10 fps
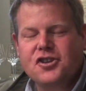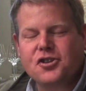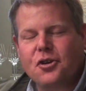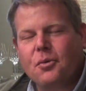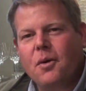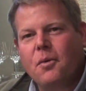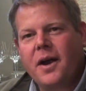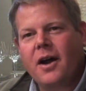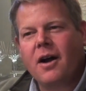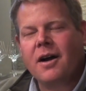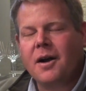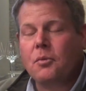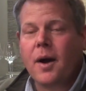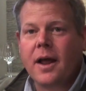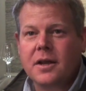Sure, well, we are a
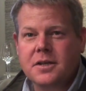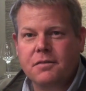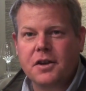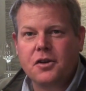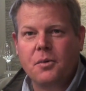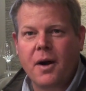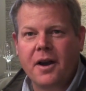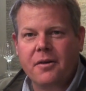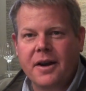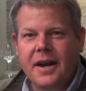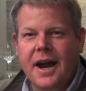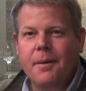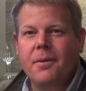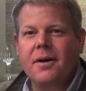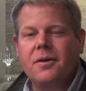relatively new winery in
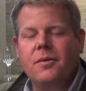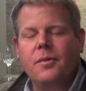Napa.